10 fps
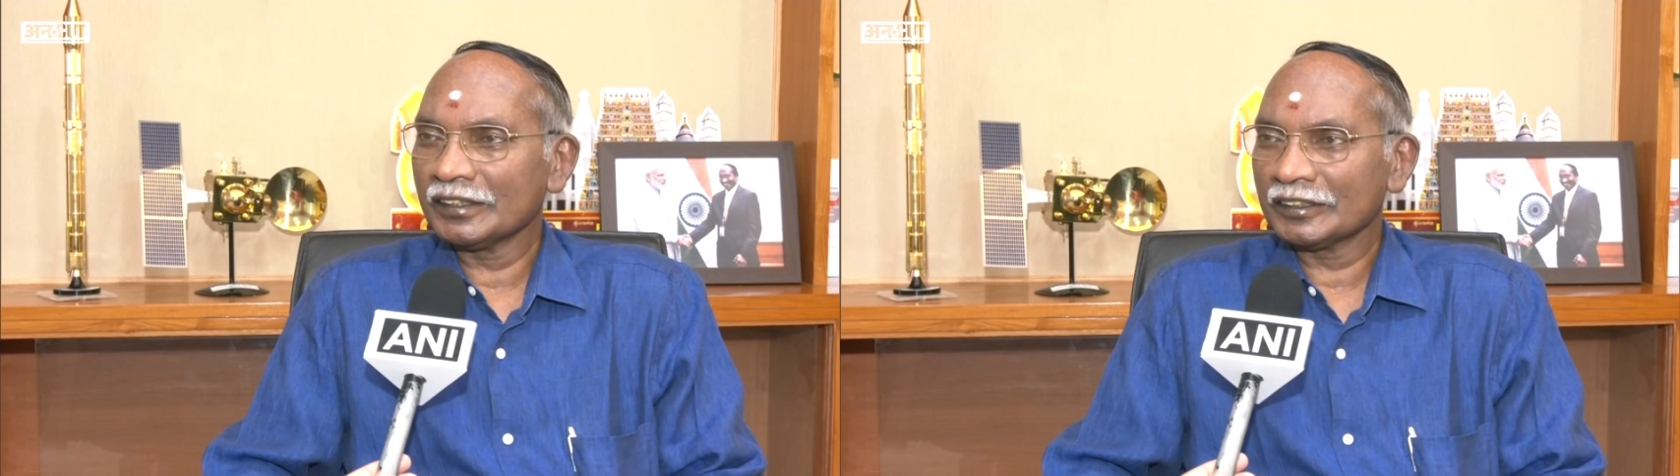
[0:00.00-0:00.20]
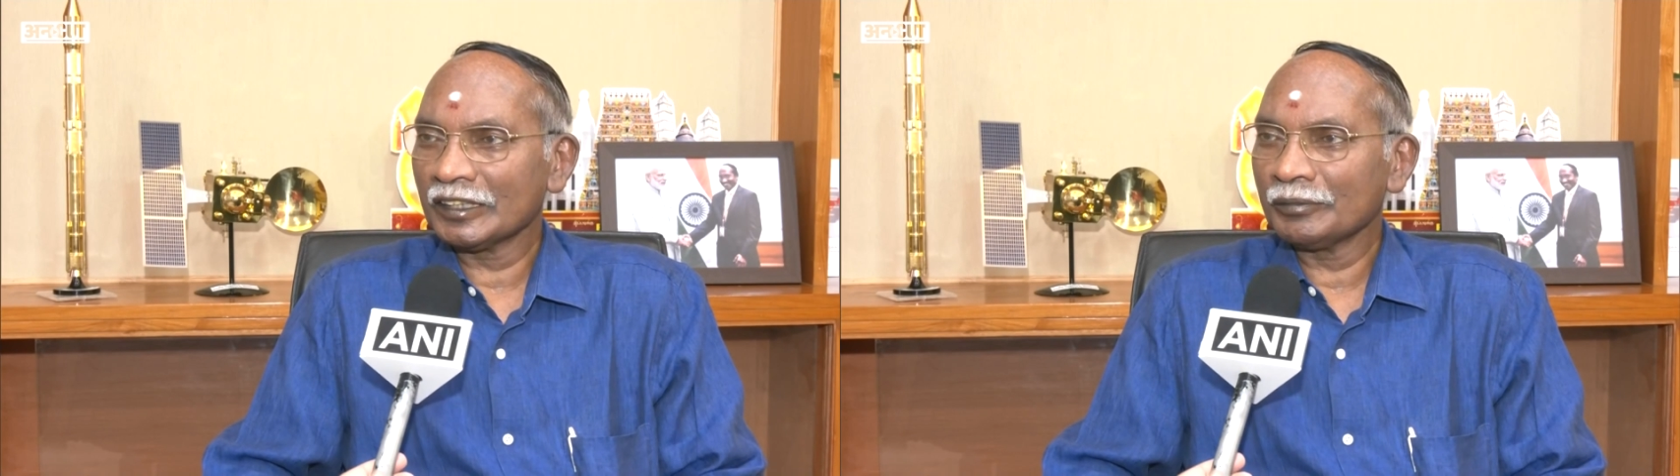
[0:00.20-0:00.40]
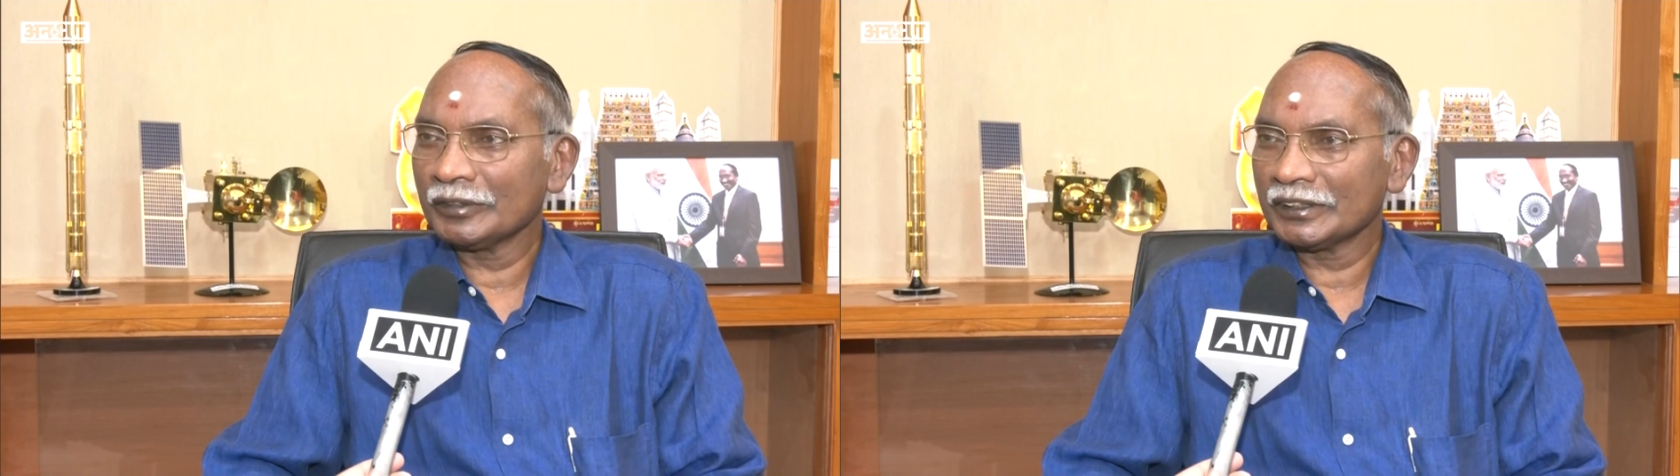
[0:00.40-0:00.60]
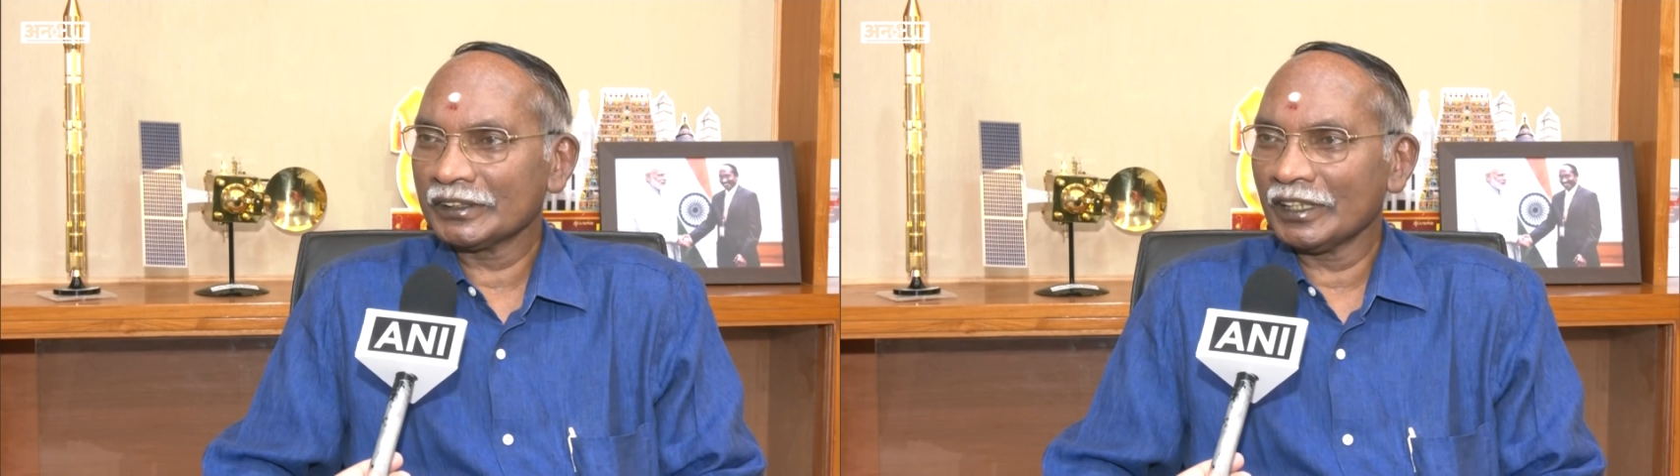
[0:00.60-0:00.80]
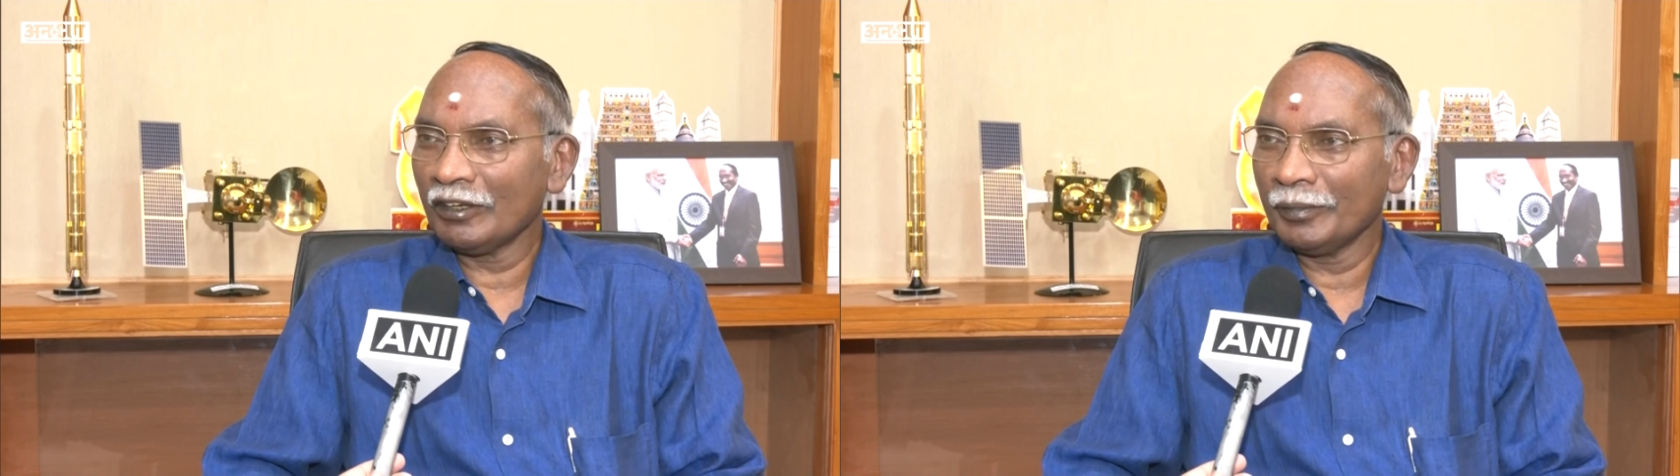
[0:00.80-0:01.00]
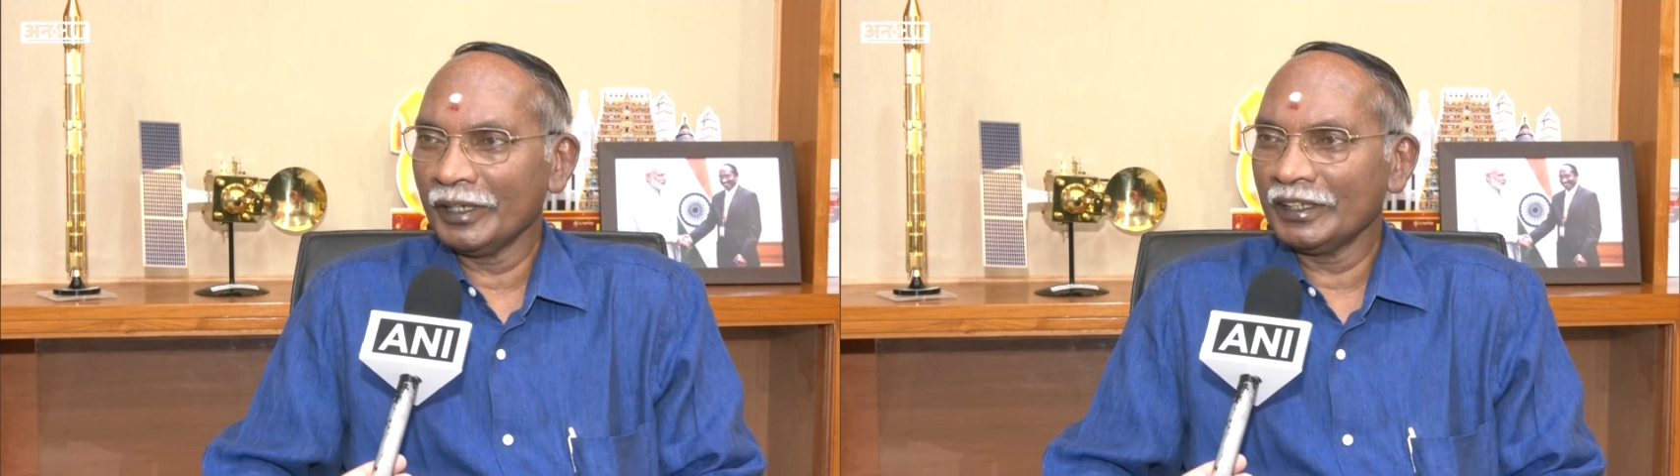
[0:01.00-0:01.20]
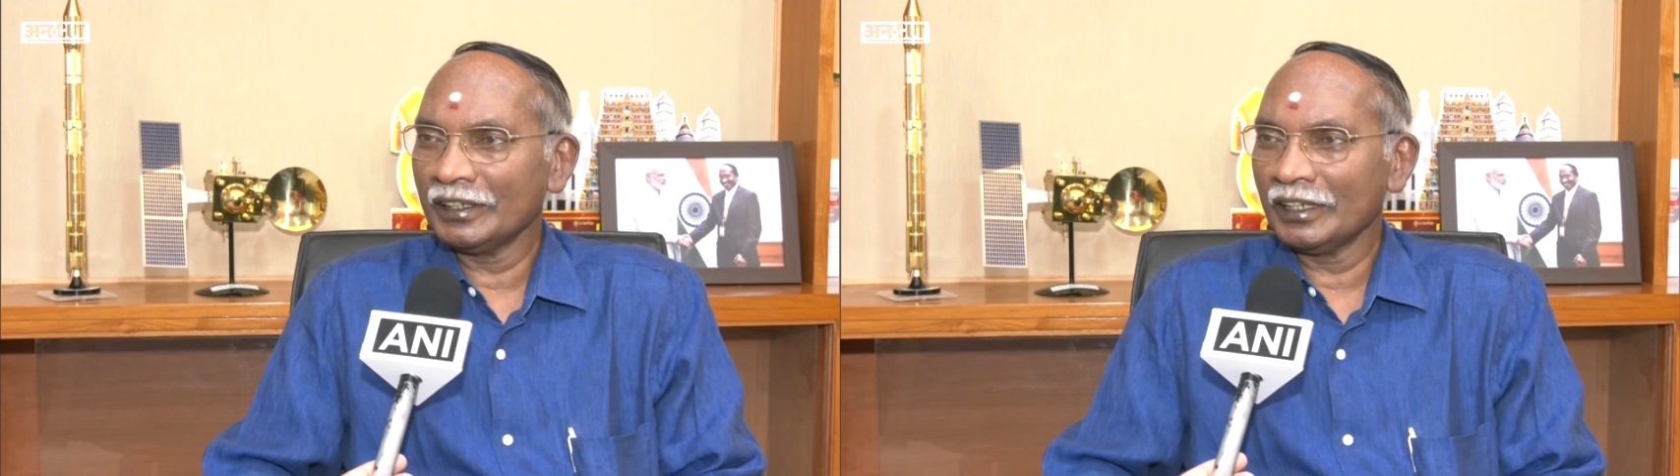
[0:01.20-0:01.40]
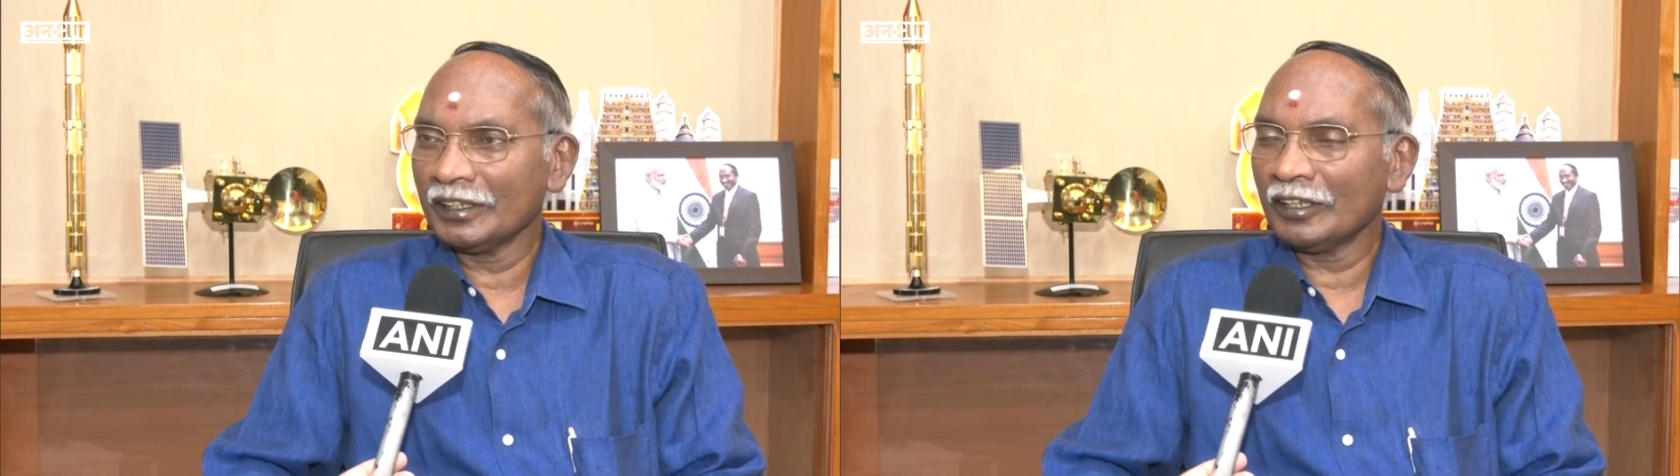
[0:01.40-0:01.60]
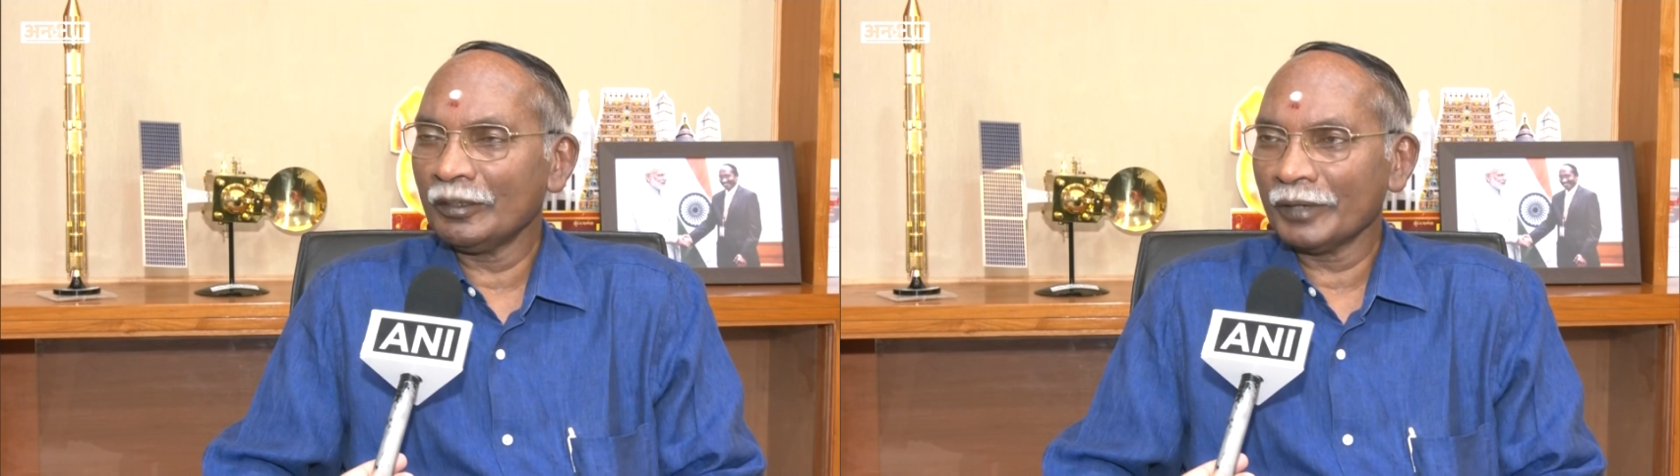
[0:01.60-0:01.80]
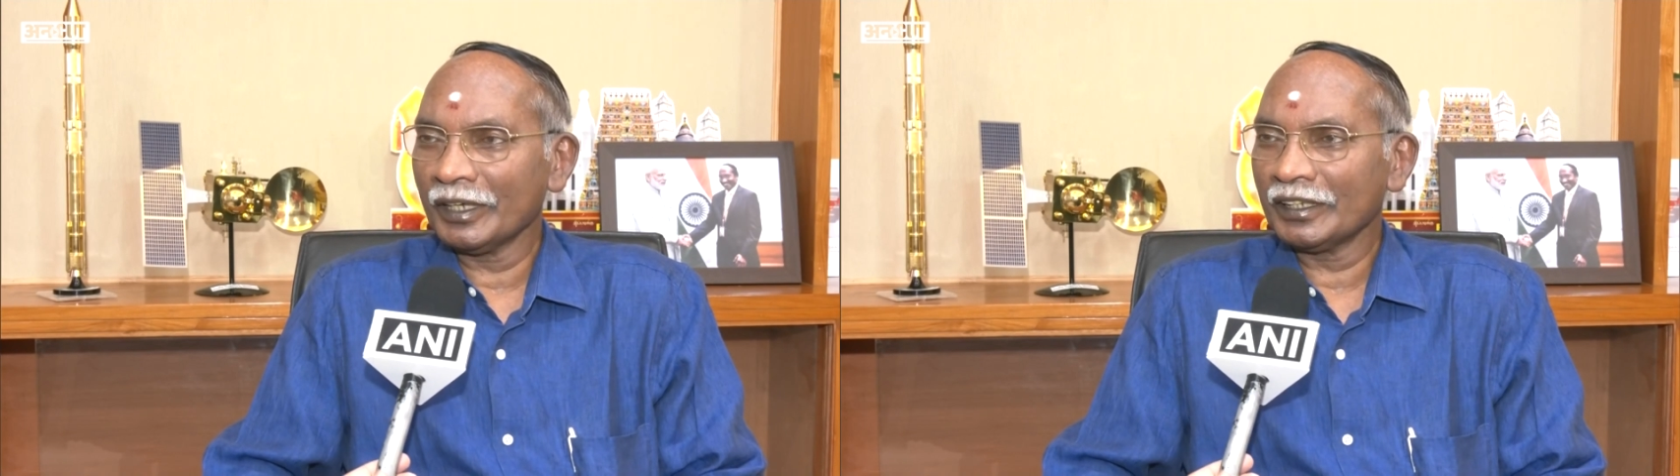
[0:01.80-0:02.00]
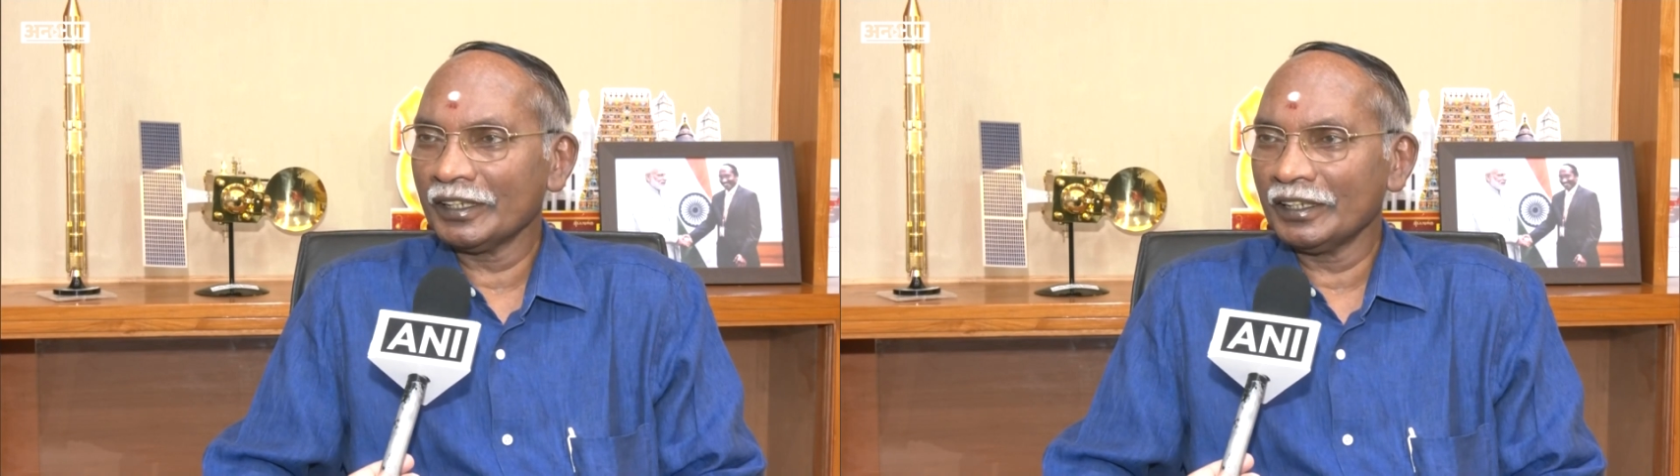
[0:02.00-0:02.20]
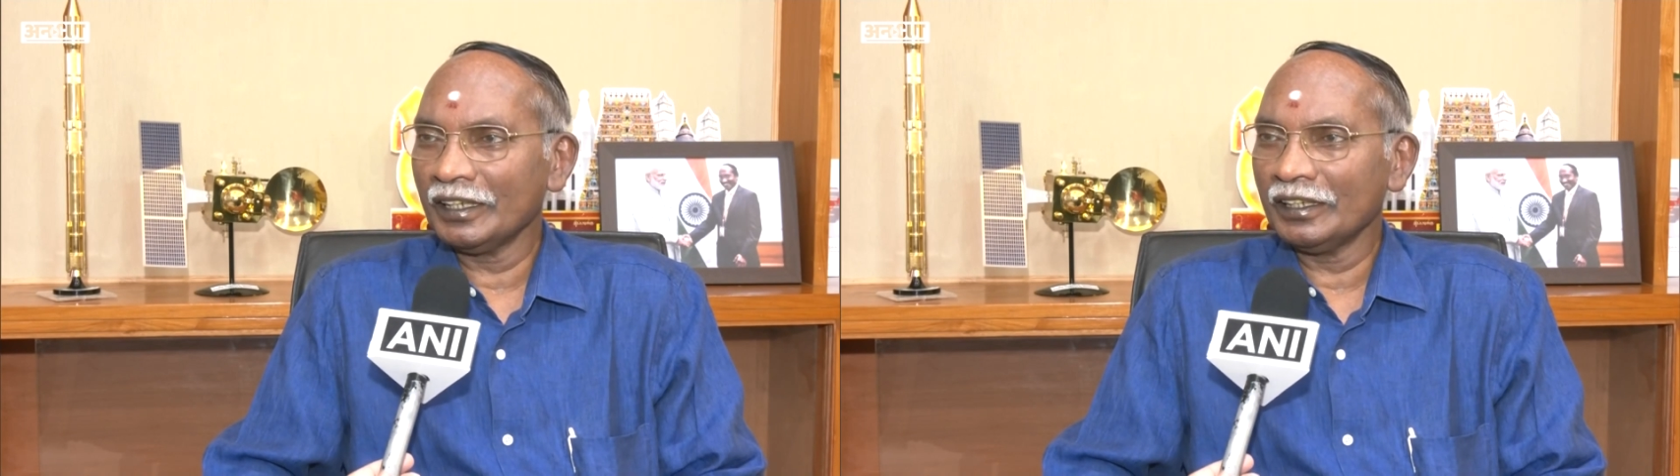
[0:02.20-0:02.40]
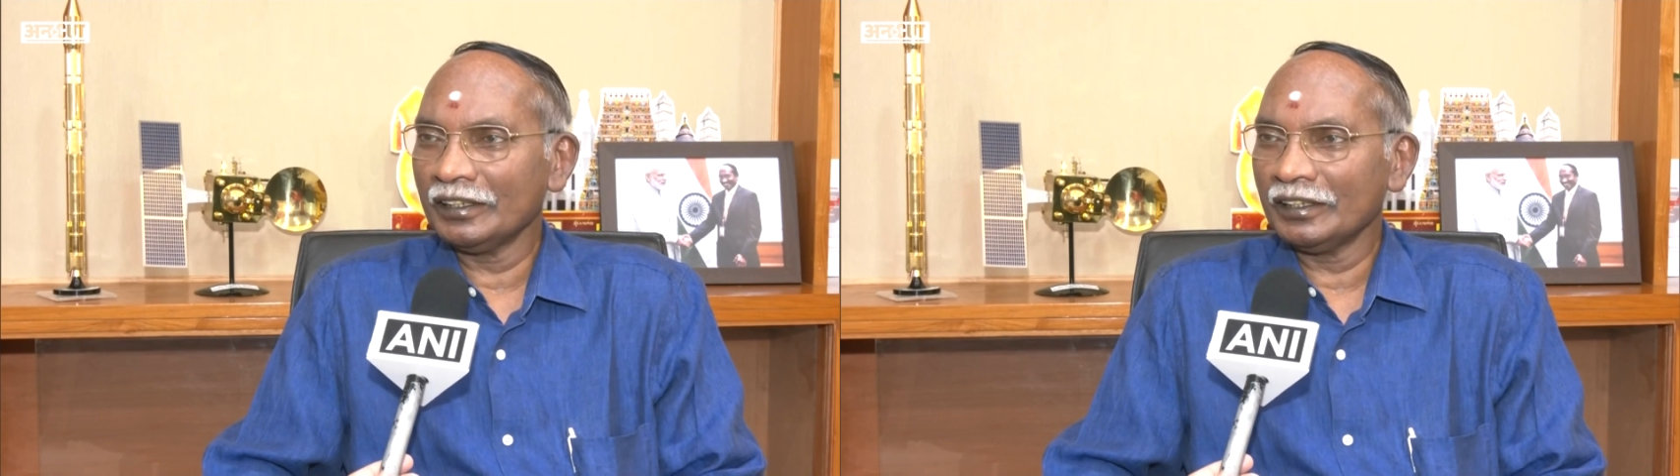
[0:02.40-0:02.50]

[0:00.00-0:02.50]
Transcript: systems have been incorporated